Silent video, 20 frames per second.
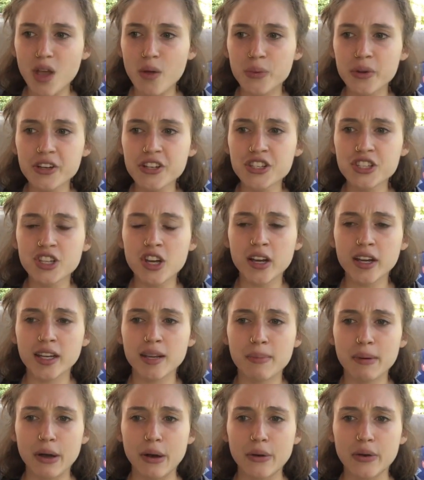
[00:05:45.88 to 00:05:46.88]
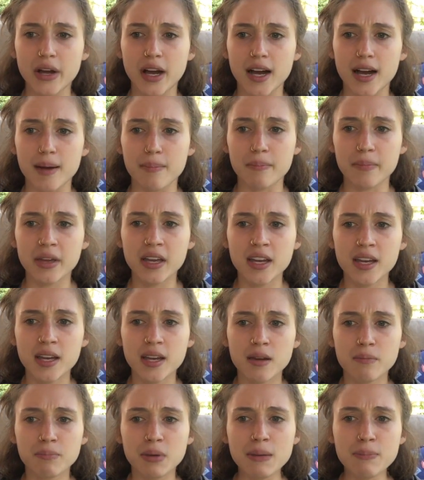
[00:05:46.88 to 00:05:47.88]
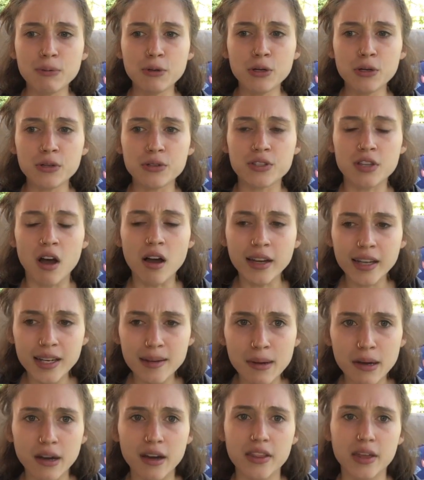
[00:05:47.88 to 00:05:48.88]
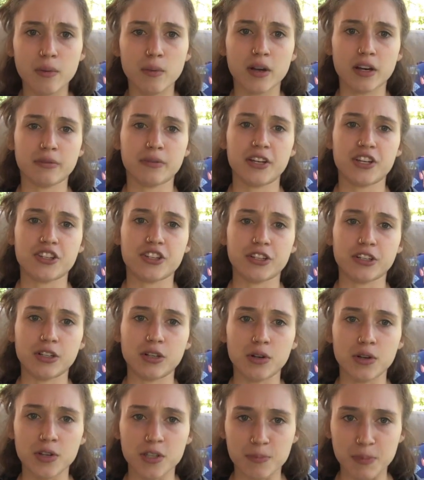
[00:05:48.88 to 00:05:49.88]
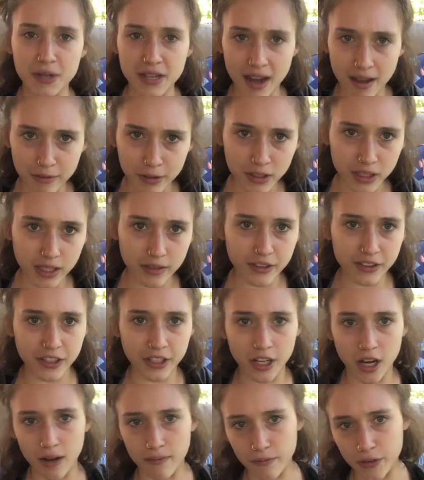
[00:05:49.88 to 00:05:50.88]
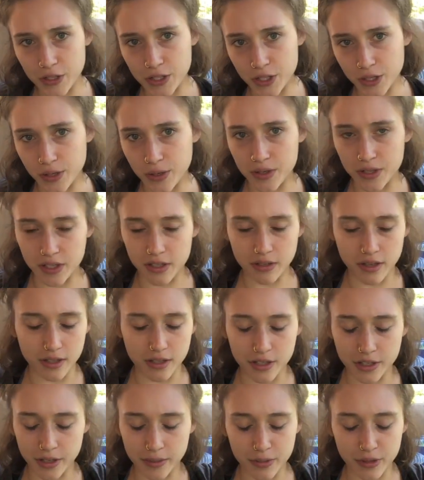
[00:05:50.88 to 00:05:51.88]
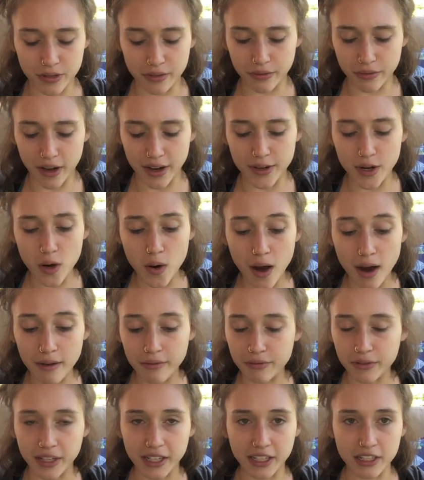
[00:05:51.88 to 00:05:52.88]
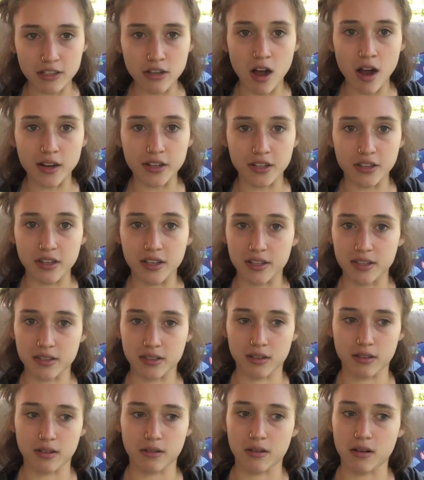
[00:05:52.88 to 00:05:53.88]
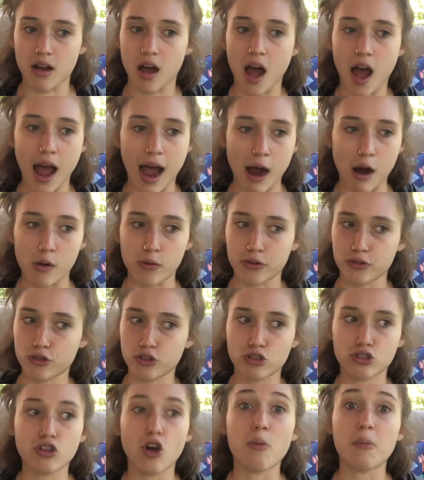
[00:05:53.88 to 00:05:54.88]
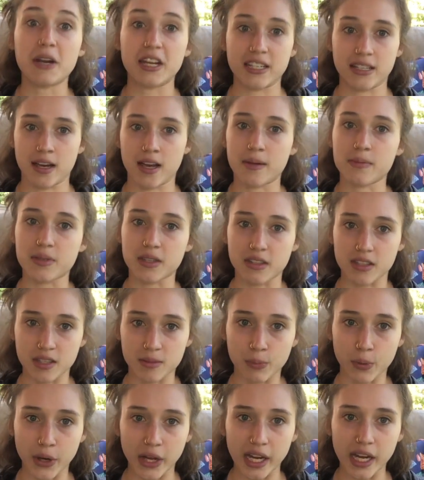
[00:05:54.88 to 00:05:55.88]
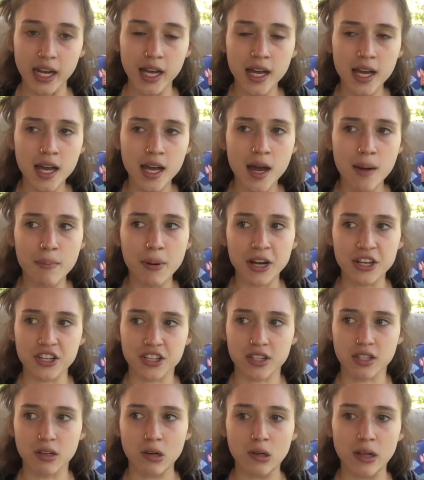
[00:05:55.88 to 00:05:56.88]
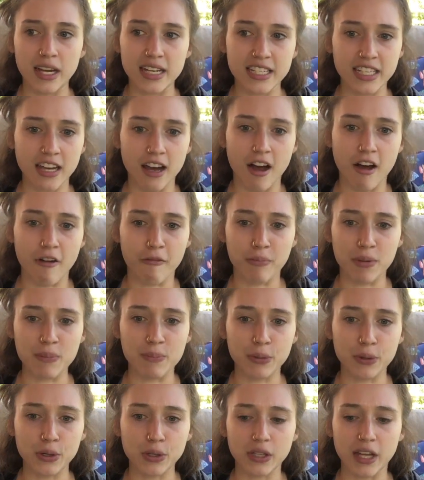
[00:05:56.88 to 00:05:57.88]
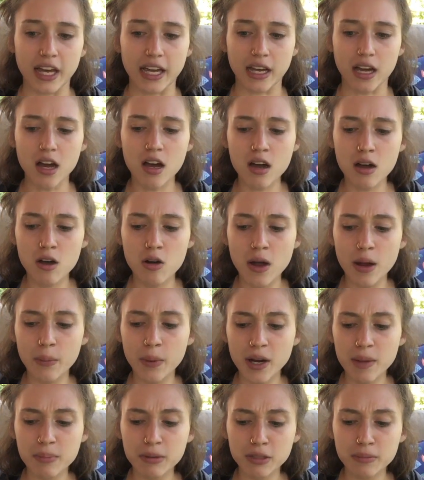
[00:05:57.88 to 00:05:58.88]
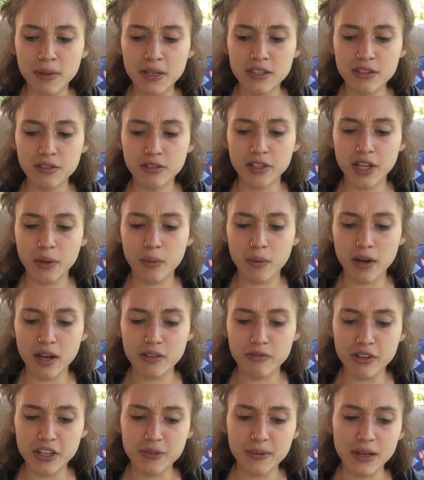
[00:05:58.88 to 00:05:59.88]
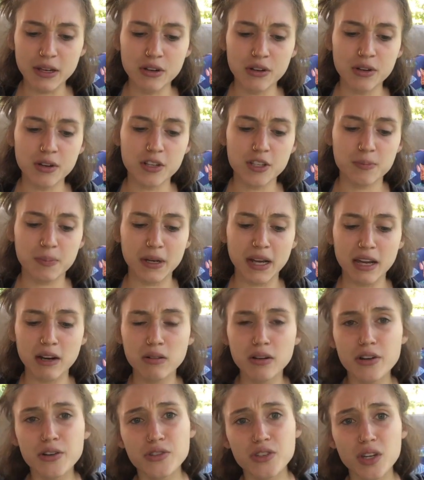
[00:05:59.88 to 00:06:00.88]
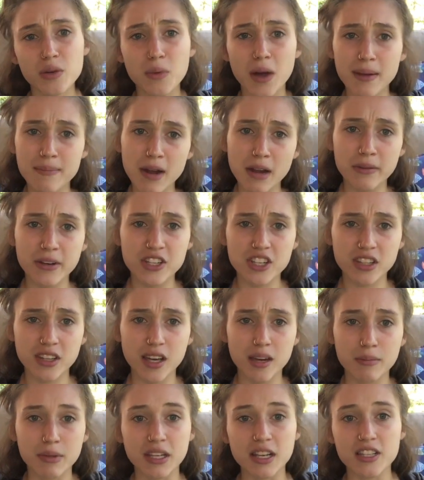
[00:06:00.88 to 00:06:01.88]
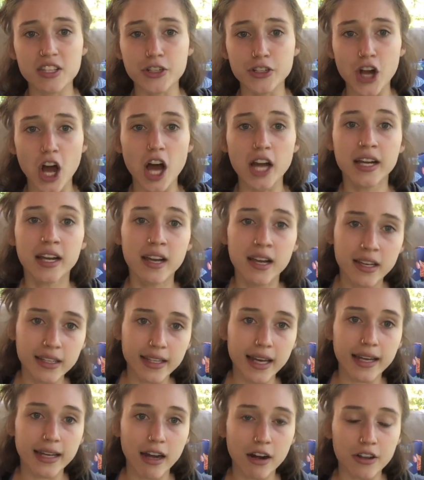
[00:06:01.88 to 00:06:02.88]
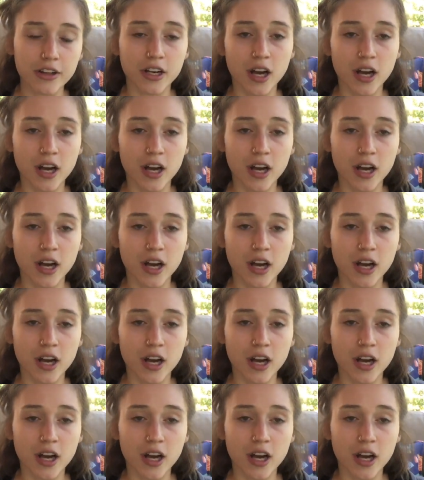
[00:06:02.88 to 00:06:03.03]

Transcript: we were just talking about people talking about how they want to reach their goals, but never leaving their comfort zones in terms of, I know I've like talked this out so many times at this point, but just the whole idea of people like, oh, I want to build muscle and I want to reach my goals, but I don't understand why I'm not reaching them, because they're not getting out of